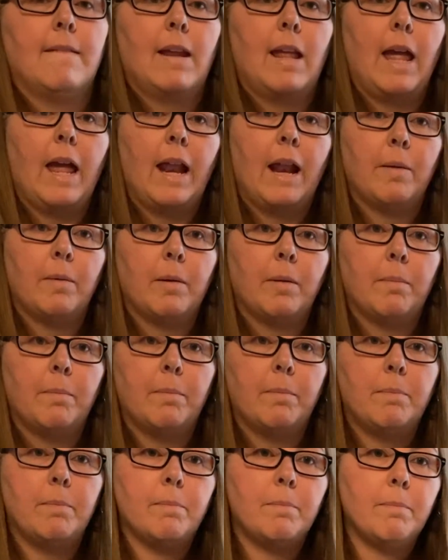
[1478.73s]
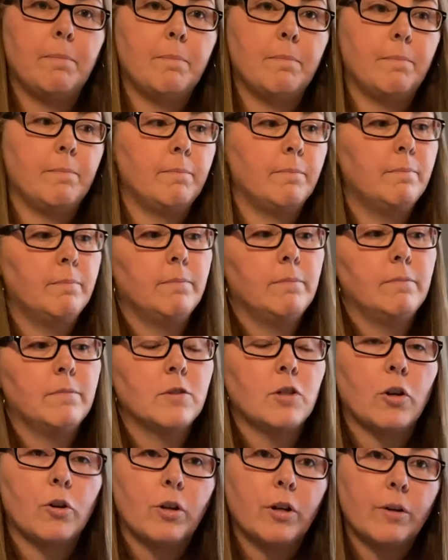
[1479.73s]
and I'm gonna
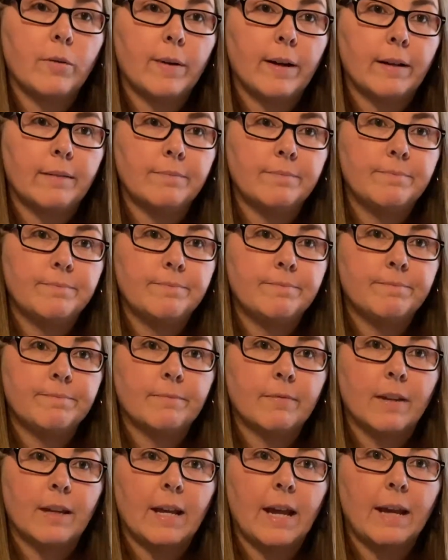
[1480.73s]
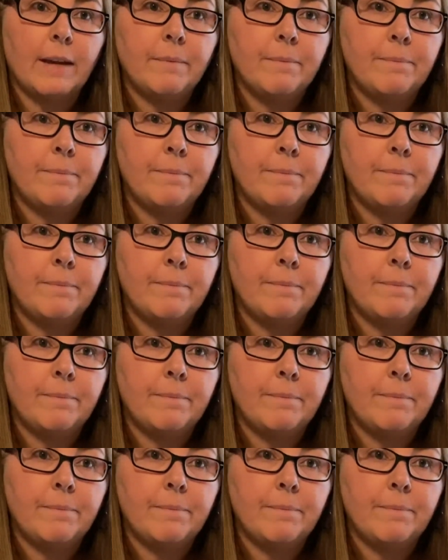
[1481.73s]
turn it around. Okay?